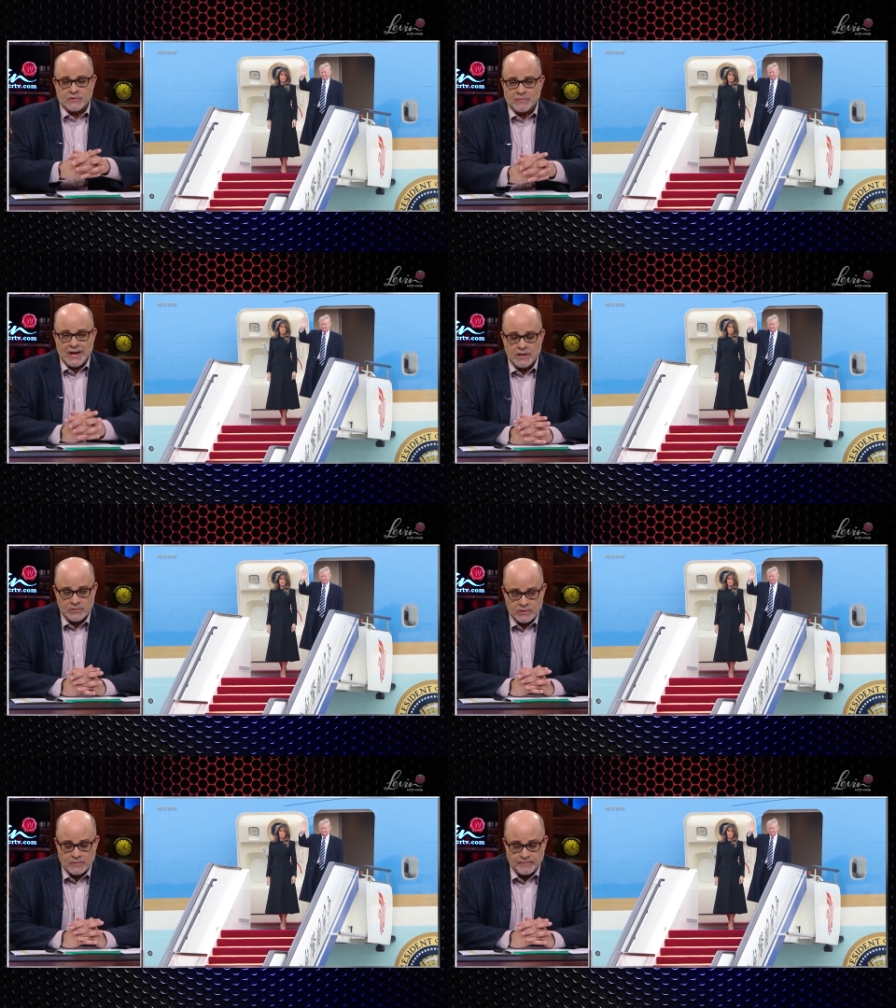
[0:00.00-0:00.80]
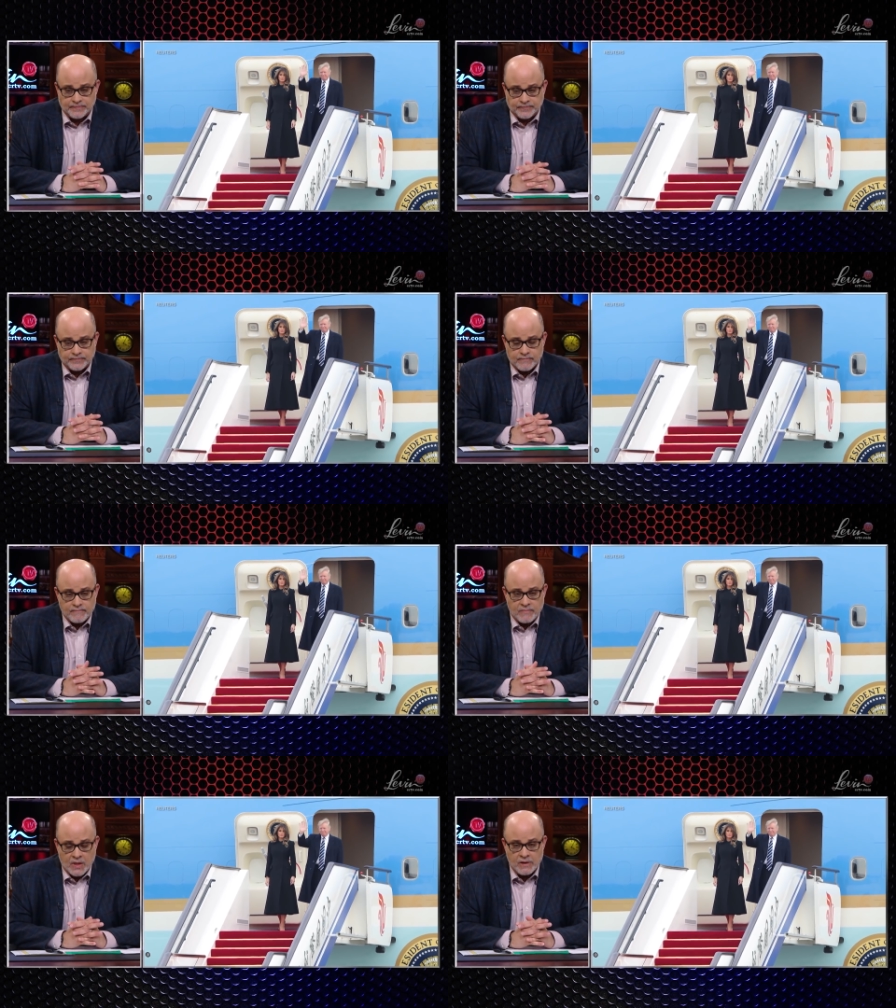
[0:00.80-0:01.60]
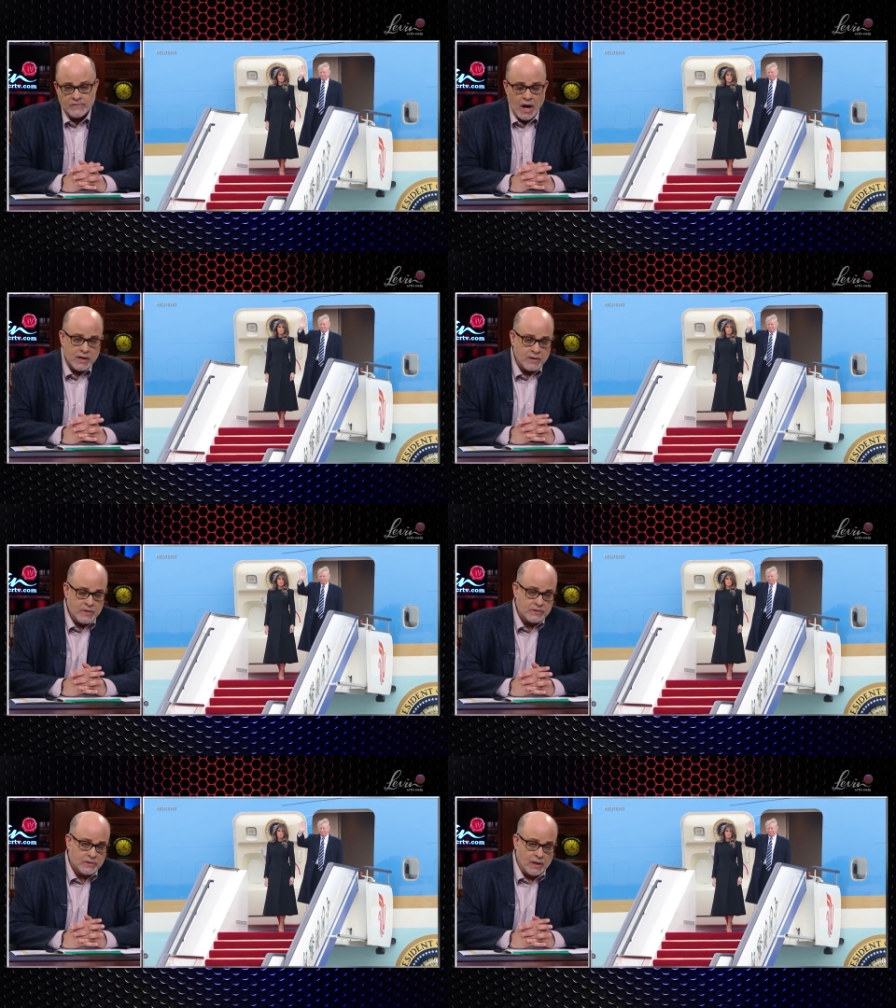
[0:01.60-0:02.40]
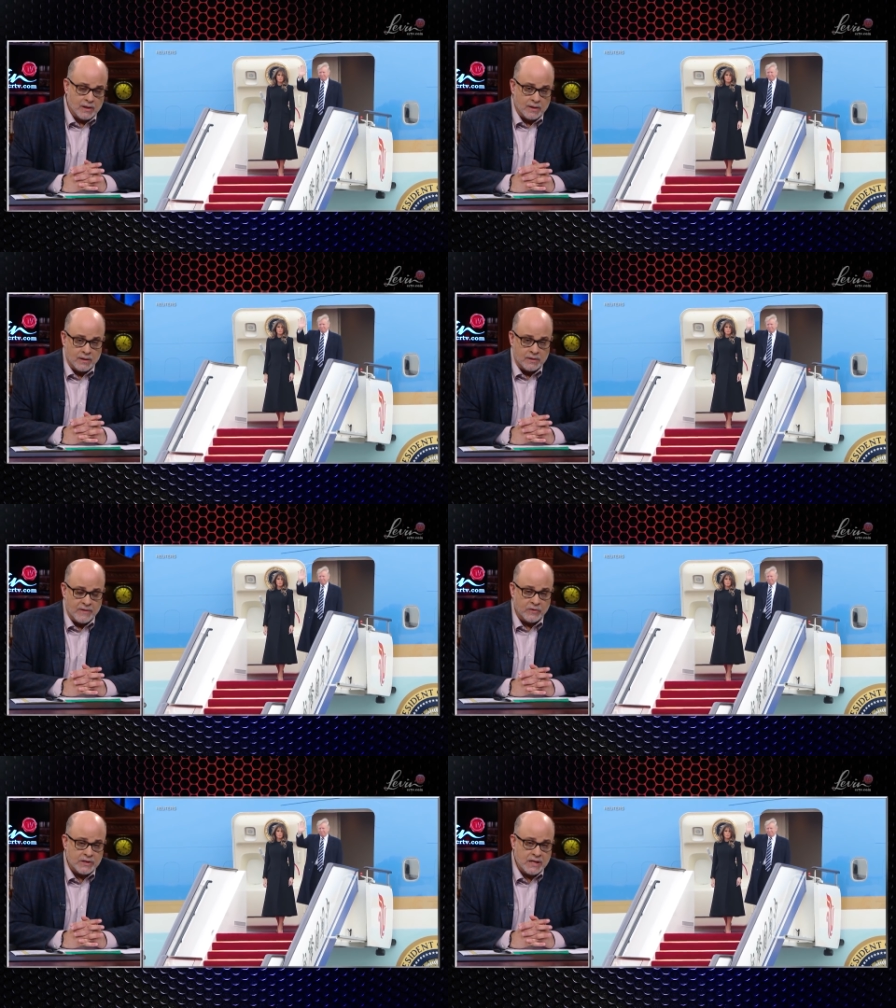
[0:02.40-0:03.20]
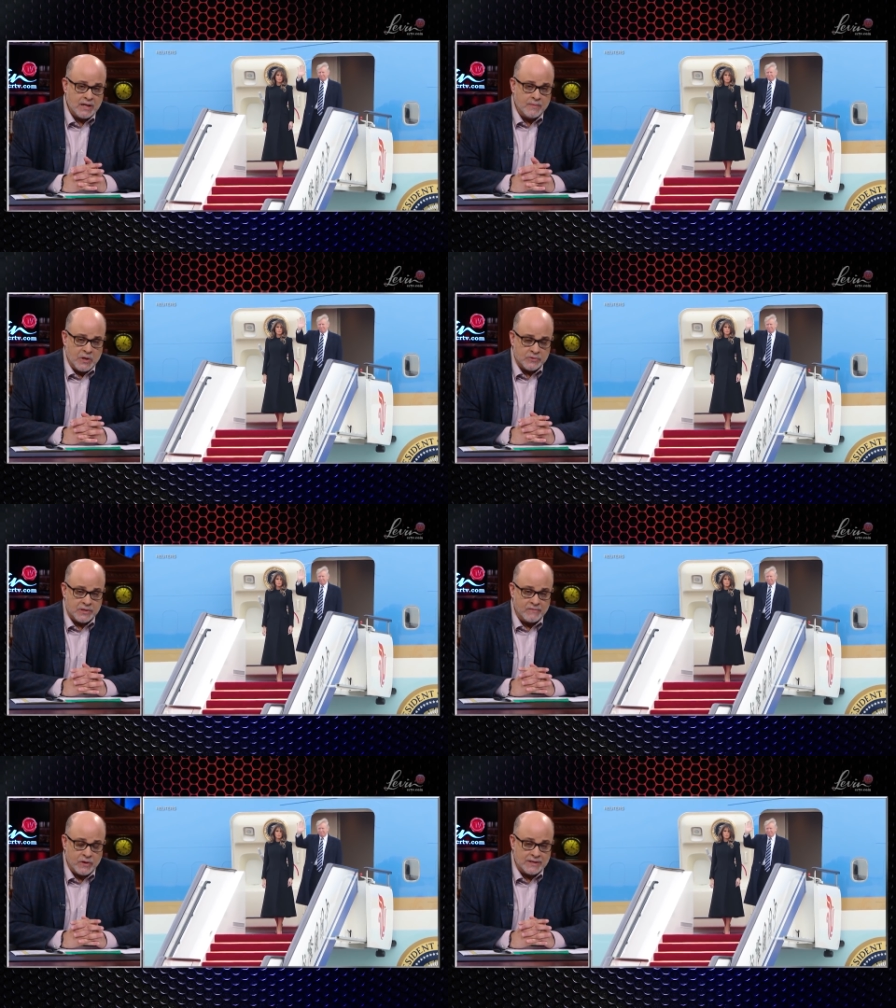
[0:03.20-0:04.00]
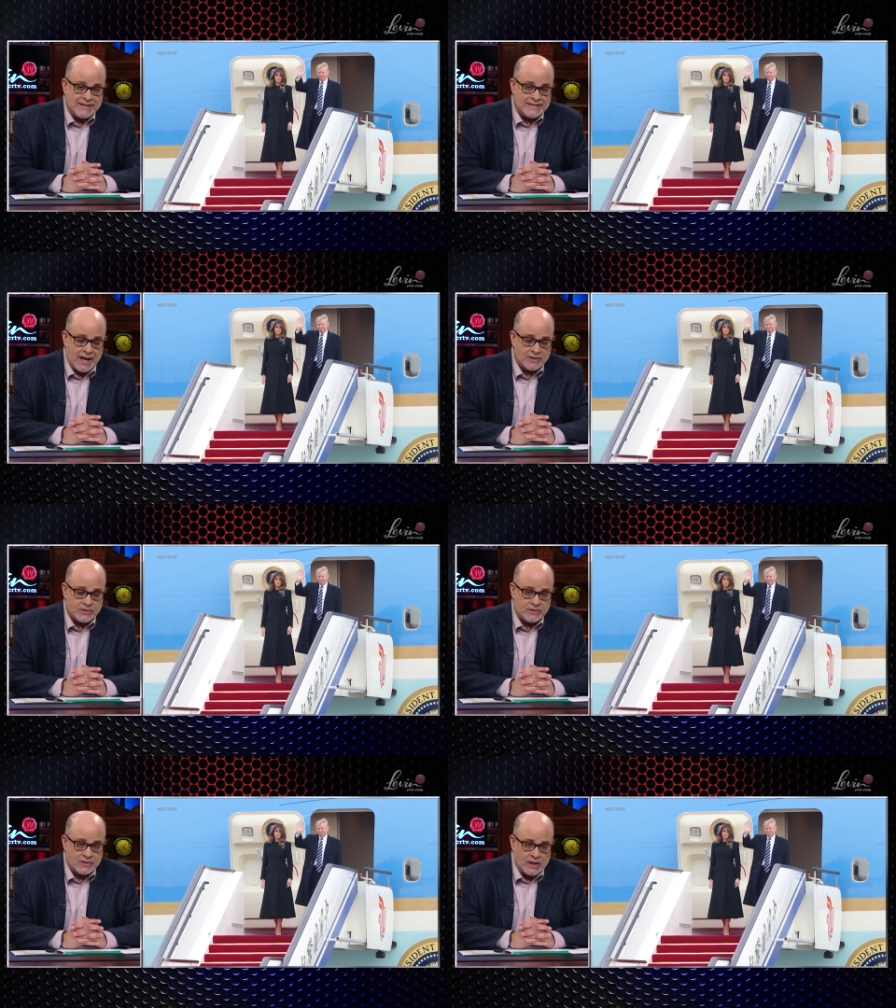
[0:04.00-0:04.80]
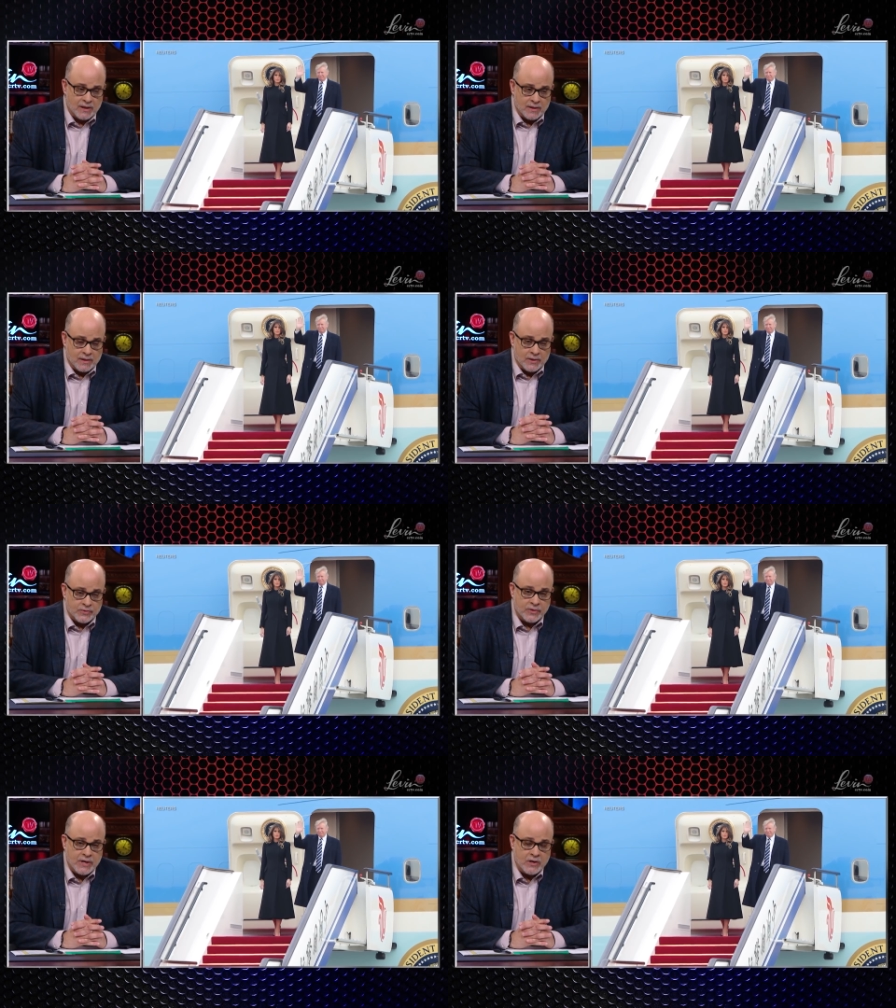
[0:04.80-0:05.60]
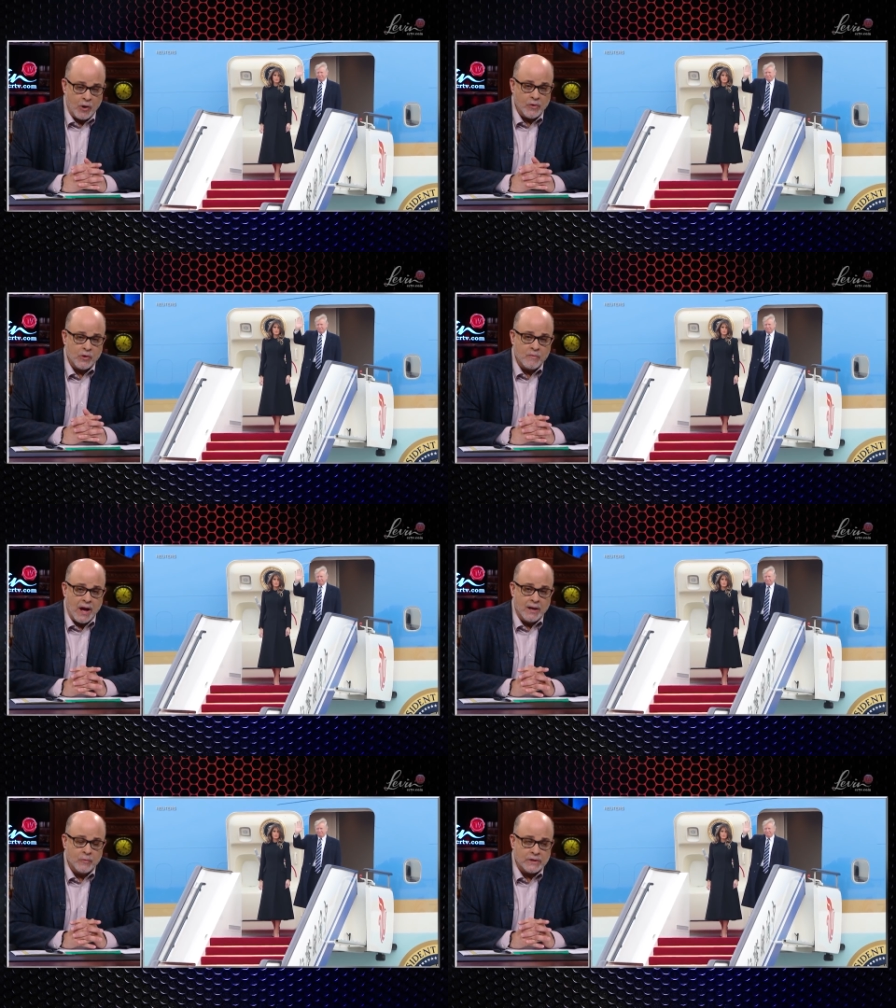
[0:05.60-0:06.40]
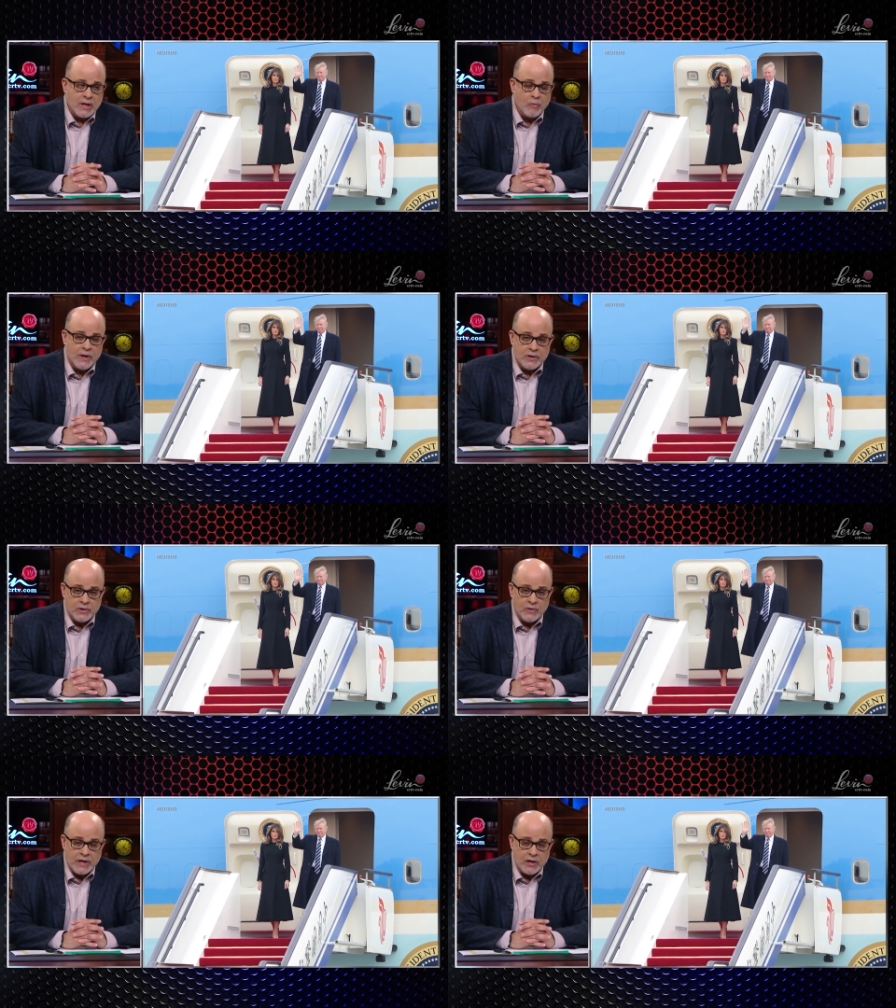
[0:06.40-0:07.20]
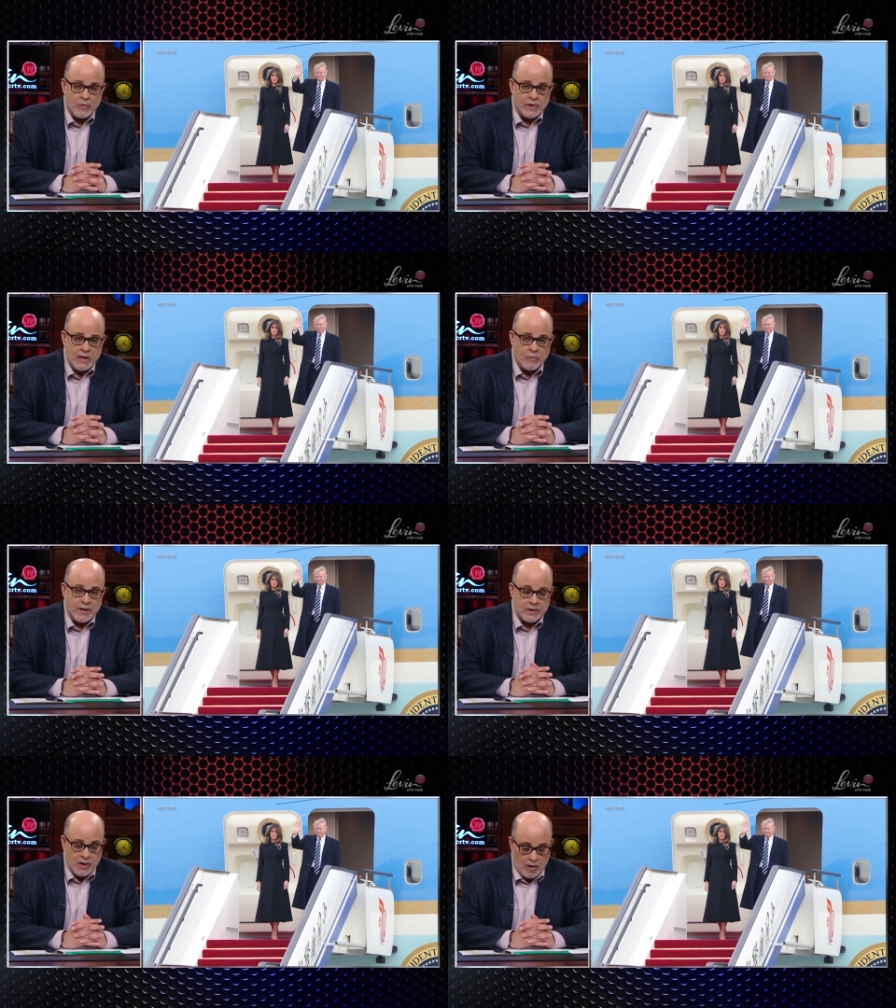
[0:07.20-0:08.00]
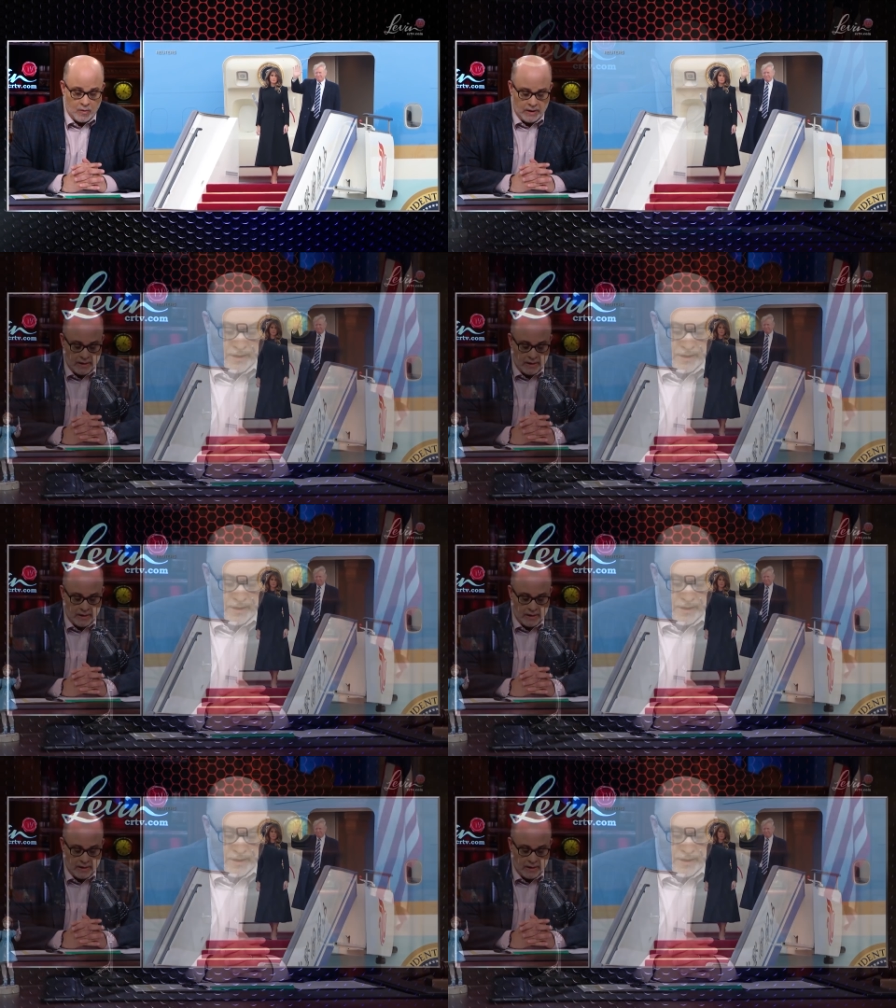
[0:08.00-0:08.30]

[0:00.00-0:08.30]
of pages of documents. They've looked at emails. They've looked at texts. So they know in their mind what they want to do. They know where they want to go.